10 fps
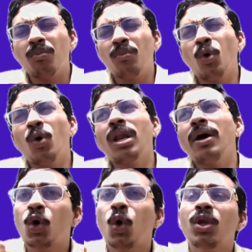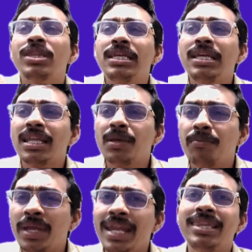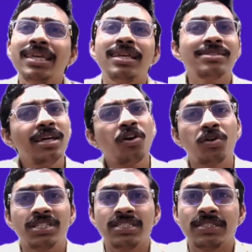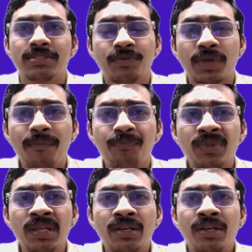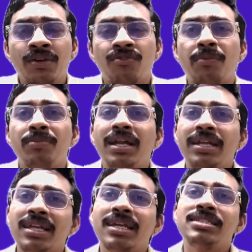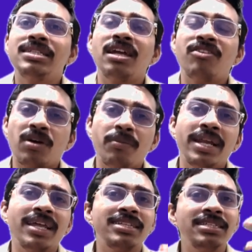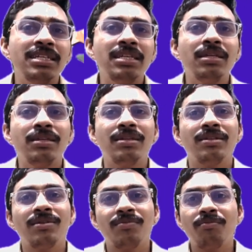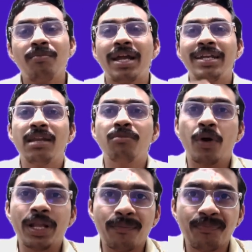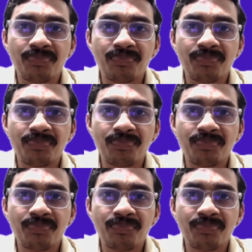more core thing, and the main thing is the consciousness. Okay, from that energy, and from energy, mind and body.